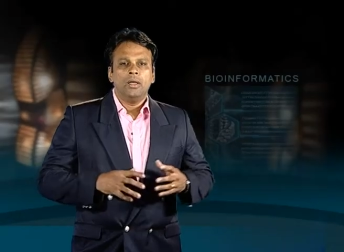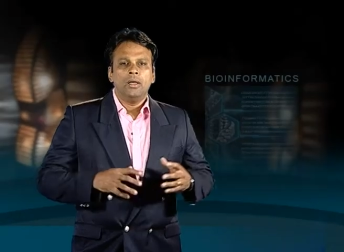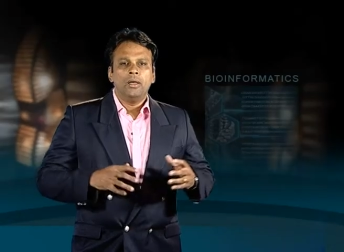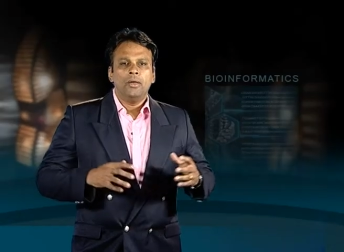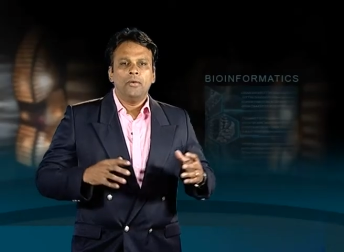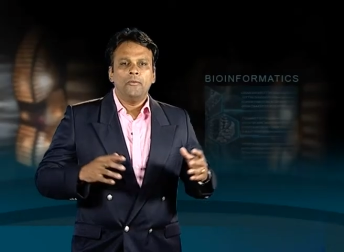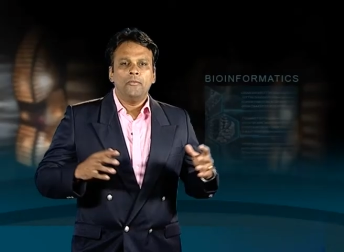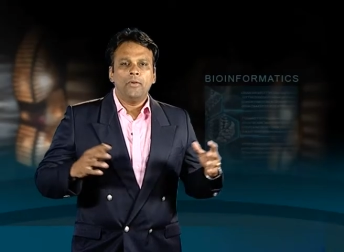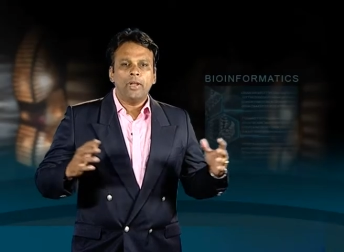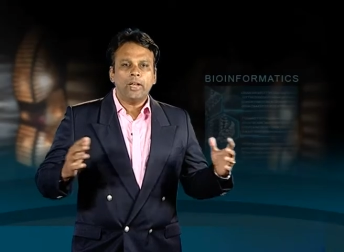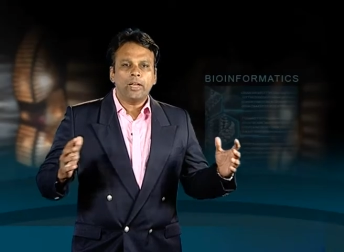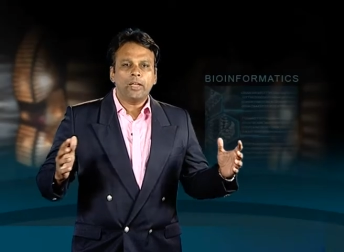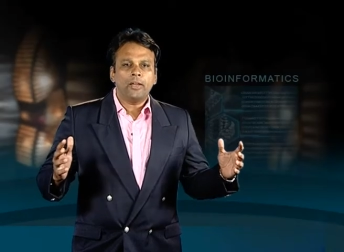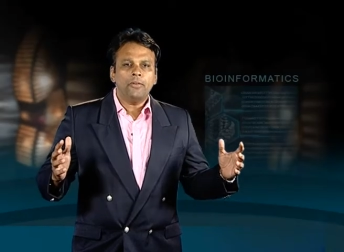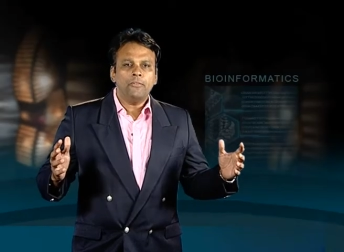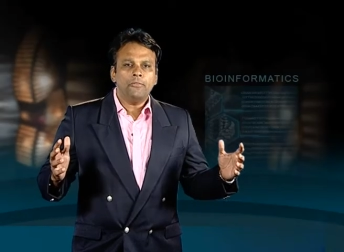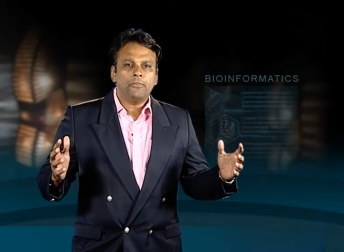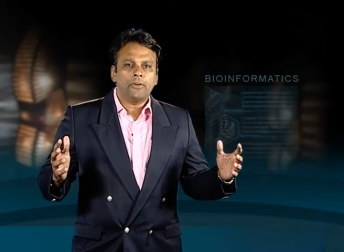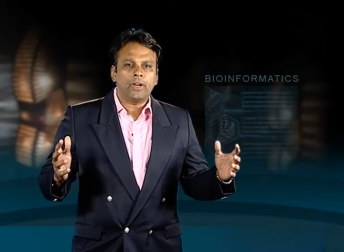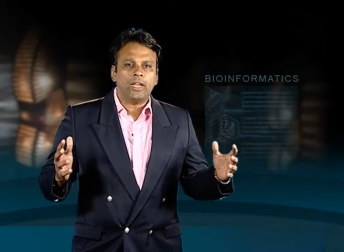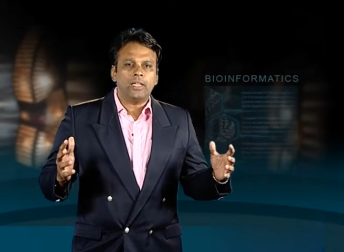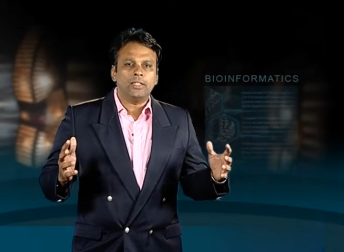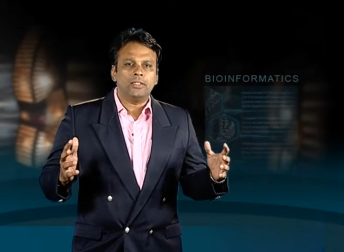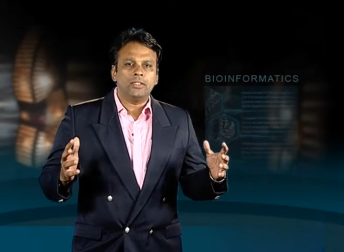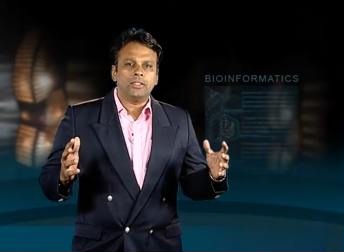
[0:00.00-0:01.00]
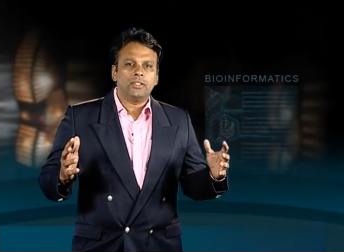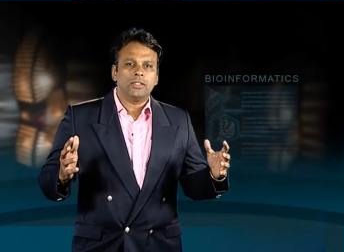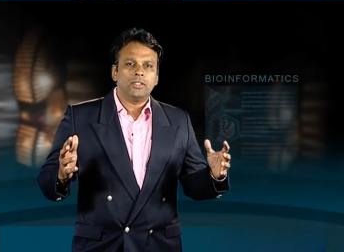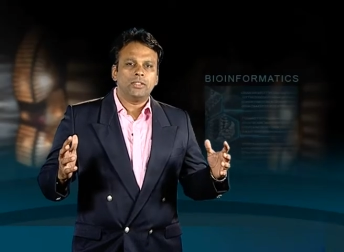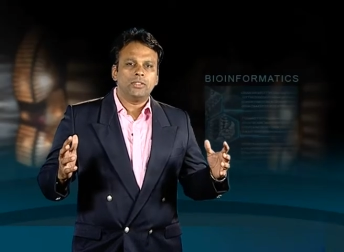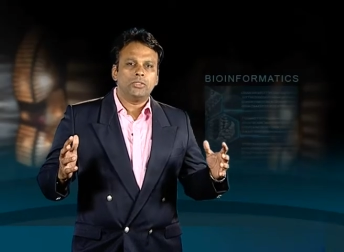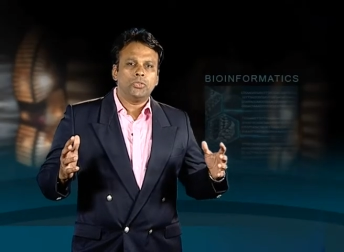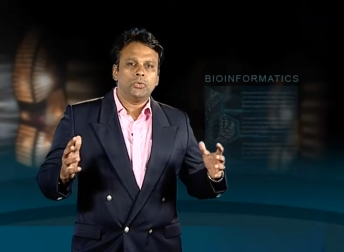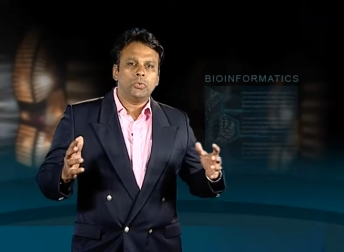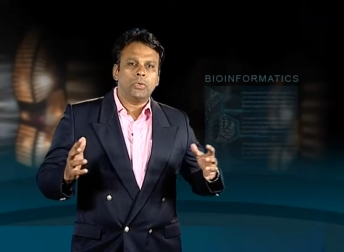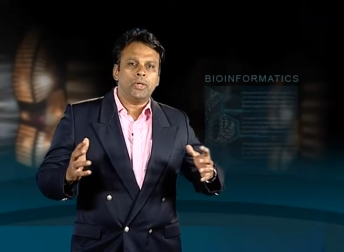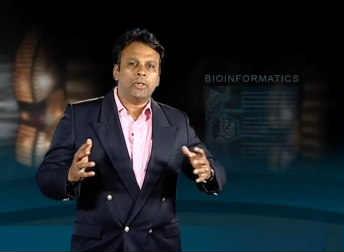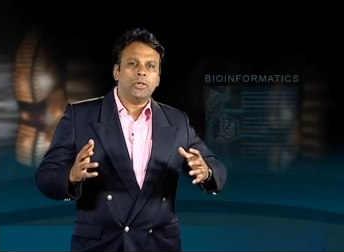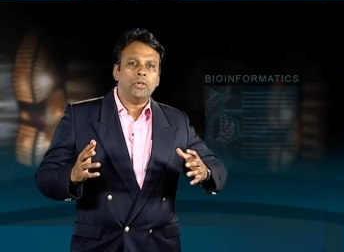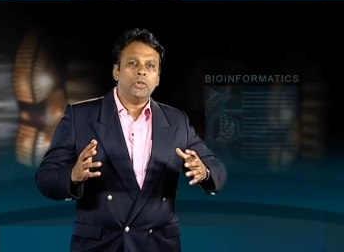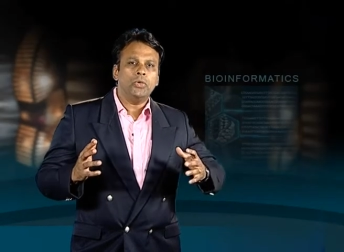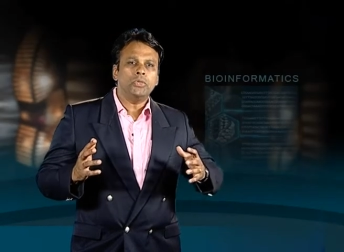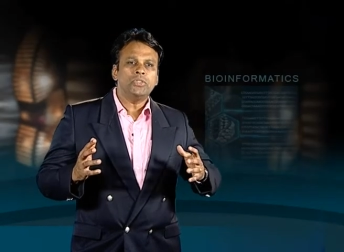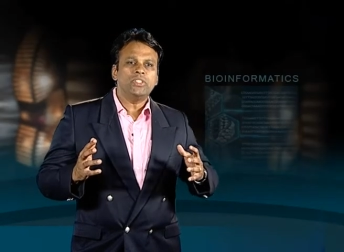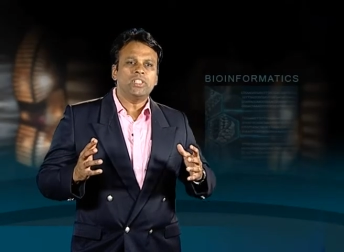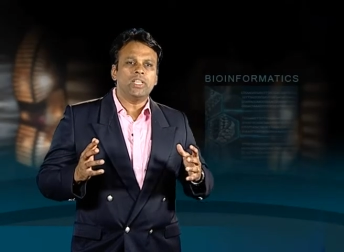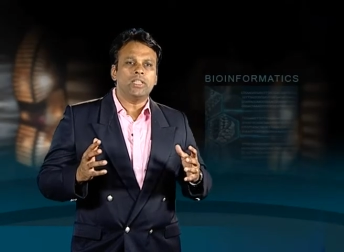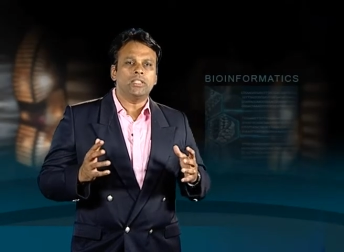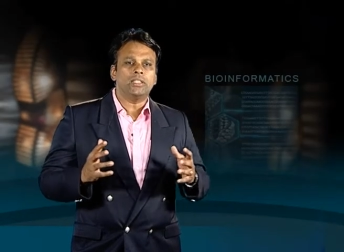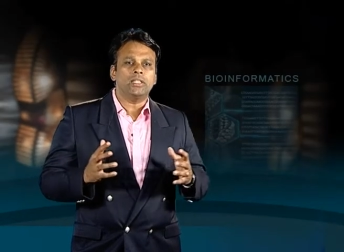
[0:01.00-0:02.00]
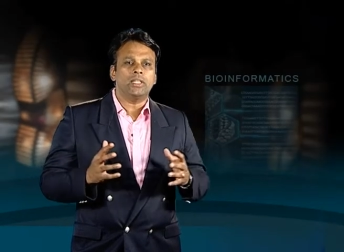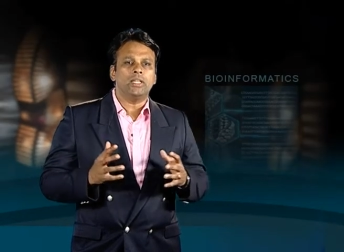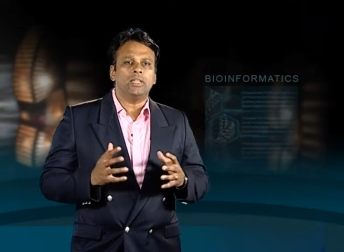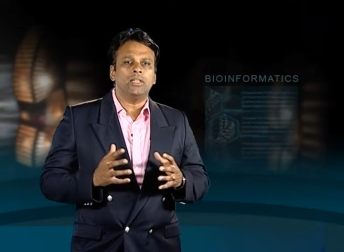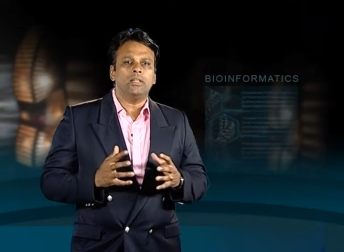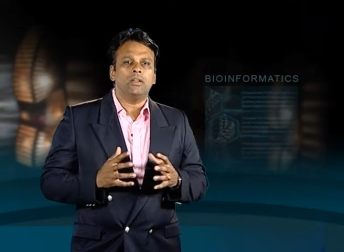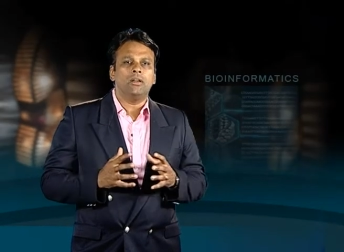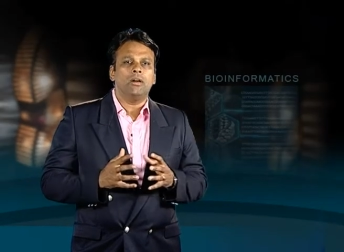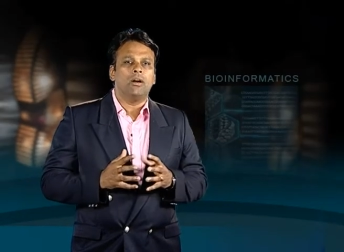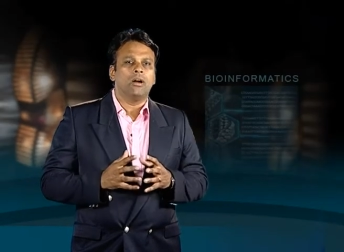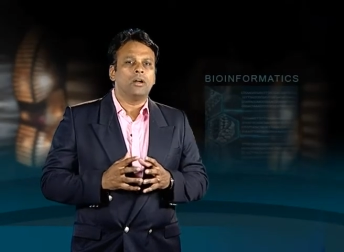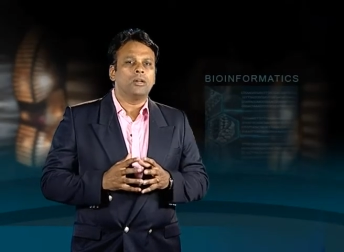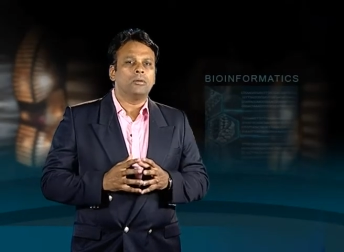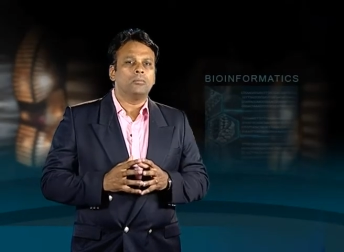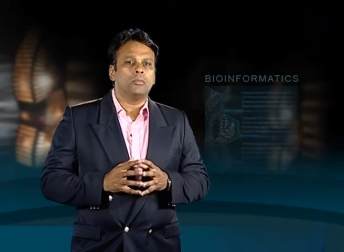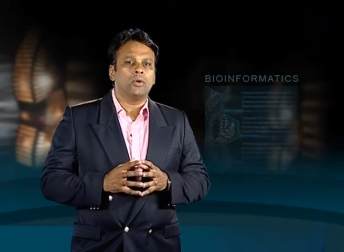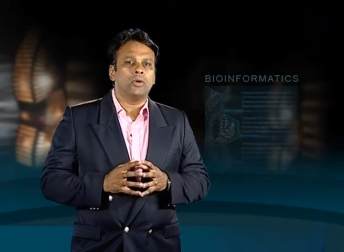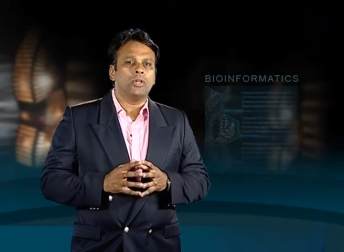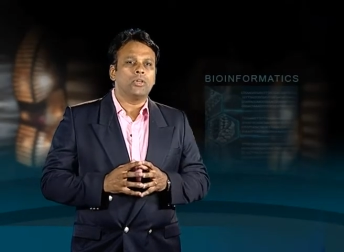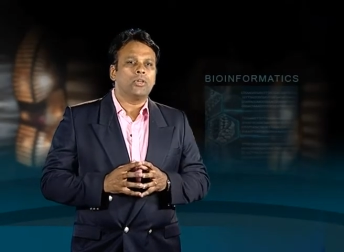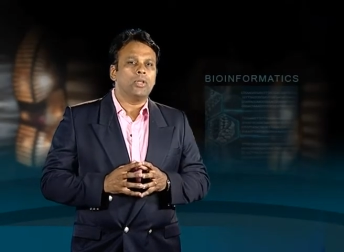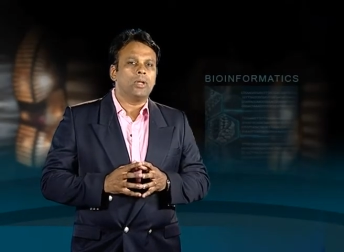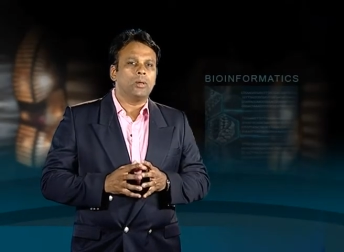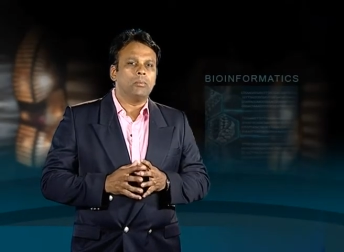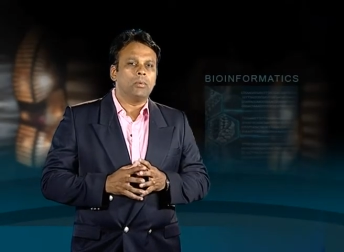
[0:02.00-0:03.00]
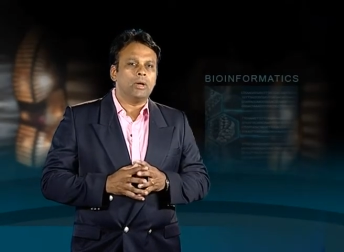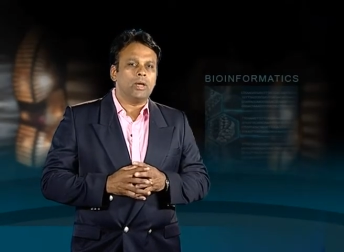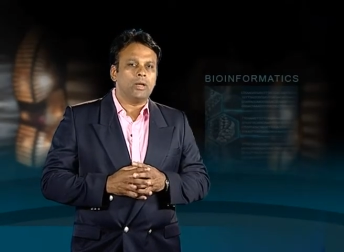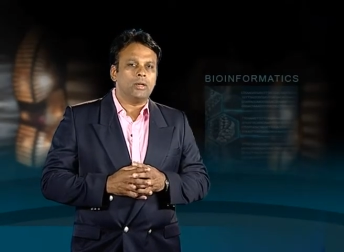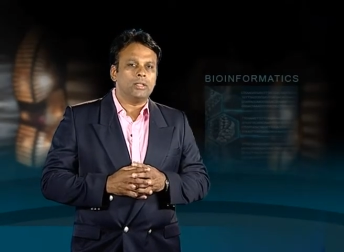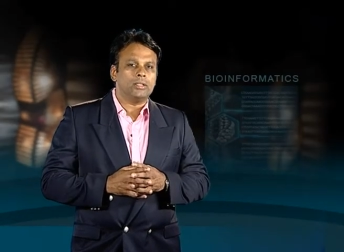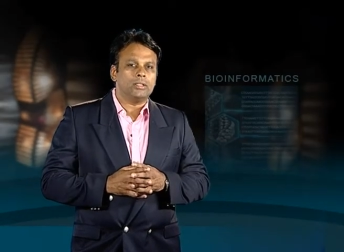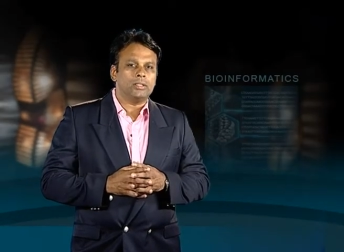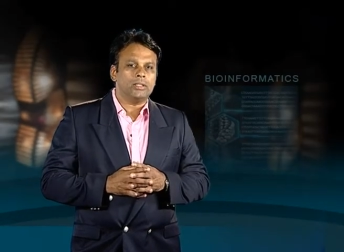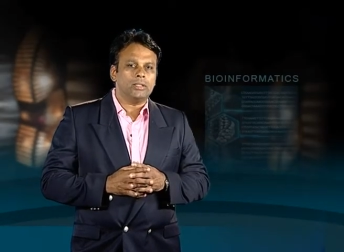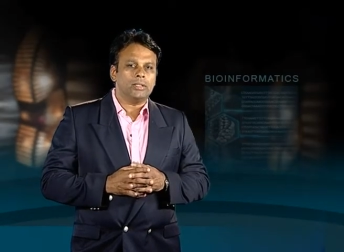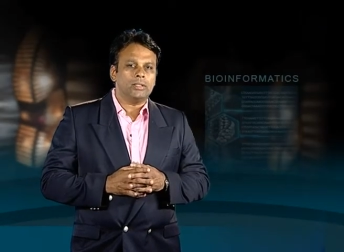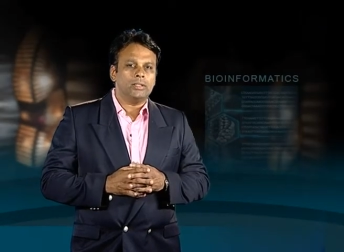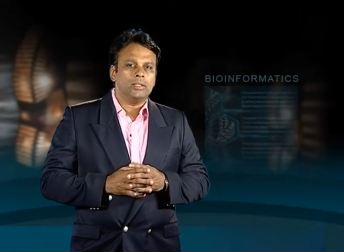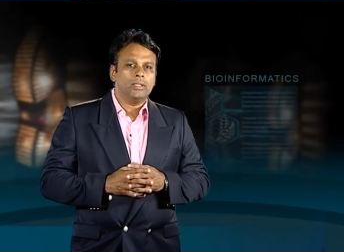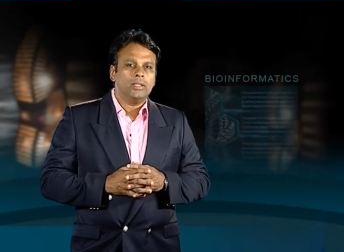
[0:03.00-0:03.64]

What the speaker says: Welcome friends to a new session on molecular biology.